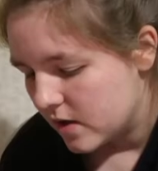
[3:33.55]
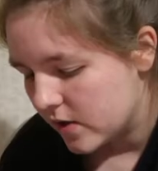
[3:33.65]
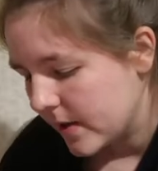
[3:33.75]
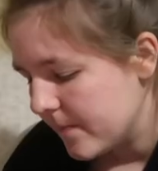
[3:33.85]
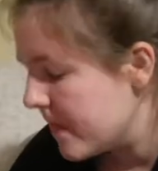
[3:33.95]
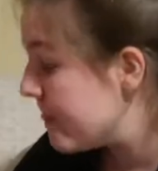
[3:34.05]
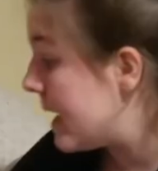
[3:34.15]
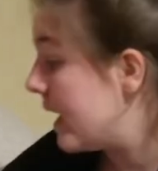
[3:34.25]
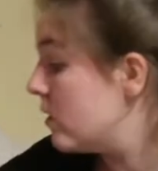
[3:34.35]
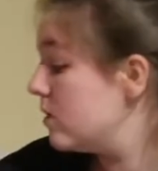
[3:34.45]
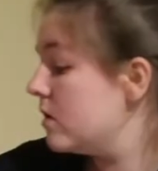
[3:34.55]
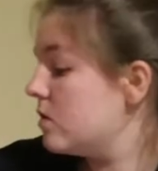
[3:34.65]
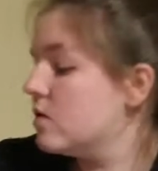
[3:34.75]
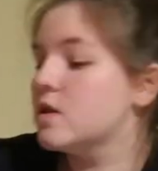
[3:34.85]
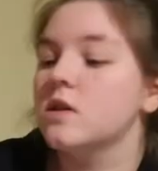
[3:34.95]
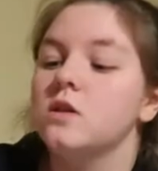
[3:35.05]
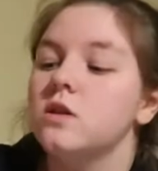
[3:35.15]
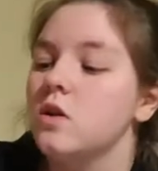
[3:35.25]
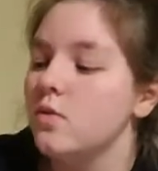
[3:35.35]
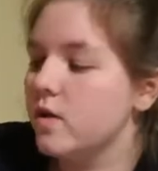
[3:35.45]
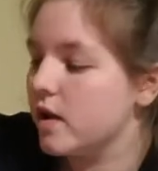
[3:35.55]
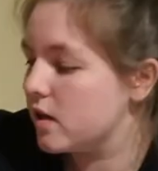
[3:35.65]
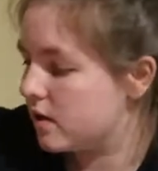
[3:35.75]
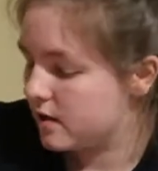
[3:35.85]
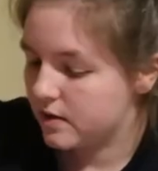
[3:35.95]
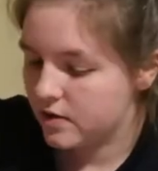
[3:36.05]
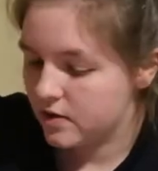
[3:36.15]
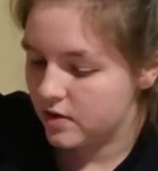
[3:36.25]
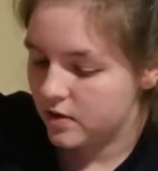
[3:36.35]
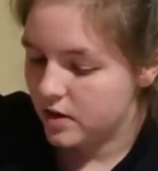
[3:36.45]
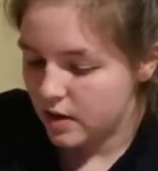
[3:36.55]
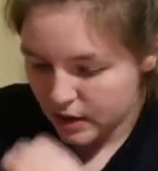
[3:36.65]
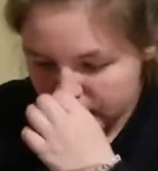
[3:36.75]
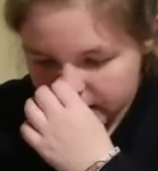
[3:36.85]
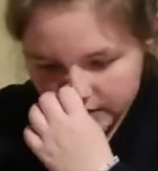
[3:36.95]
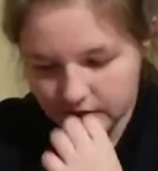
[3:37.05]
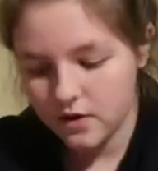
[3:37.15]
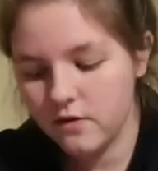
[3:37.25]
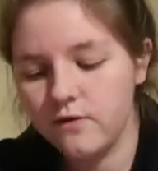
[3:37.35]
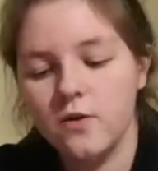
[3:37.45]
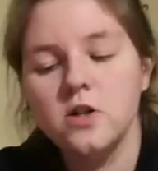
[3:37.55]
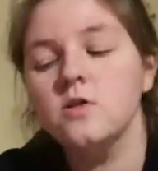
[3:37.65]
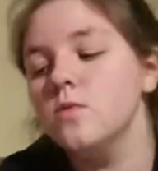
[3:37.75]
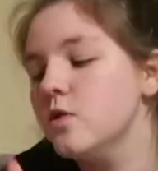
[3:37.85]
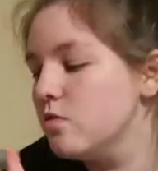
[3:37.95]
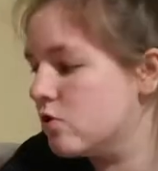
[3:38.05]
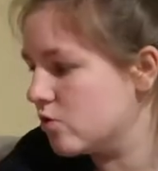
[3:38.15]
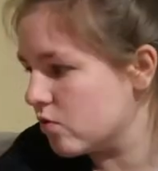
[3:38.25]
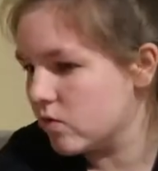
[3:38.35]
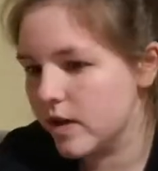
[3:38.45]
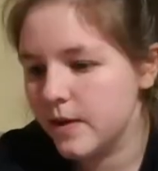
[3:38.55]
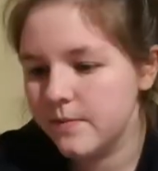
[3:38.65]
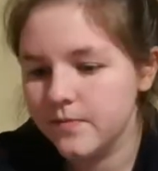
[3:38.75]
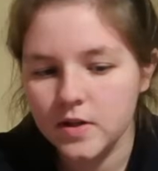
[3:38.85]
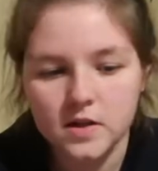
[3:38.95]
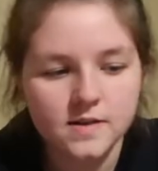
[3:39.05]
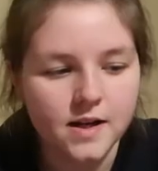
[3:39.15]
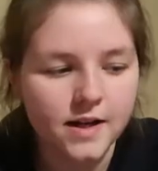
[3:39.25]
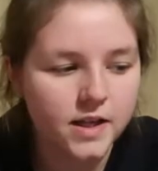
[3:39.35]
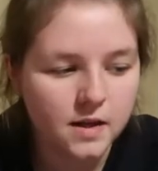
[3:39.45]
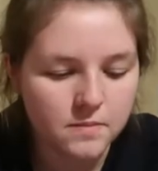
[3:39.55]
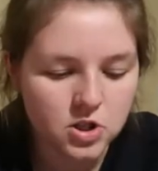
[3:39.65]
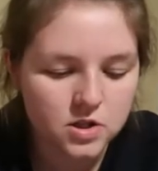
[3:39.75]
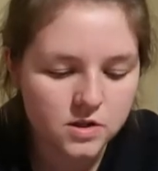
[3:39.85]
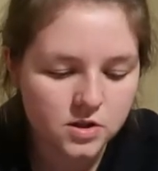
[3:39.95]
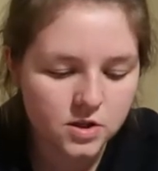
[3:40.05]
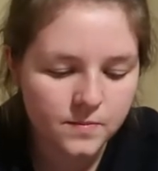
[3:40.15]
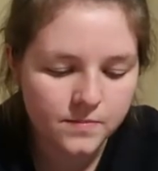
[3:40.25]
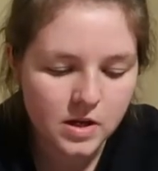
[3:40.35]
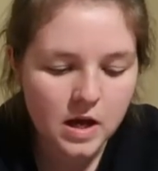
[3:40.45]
Okay, now on to clothing. So first we'll do jewelry because I didn't get much this year.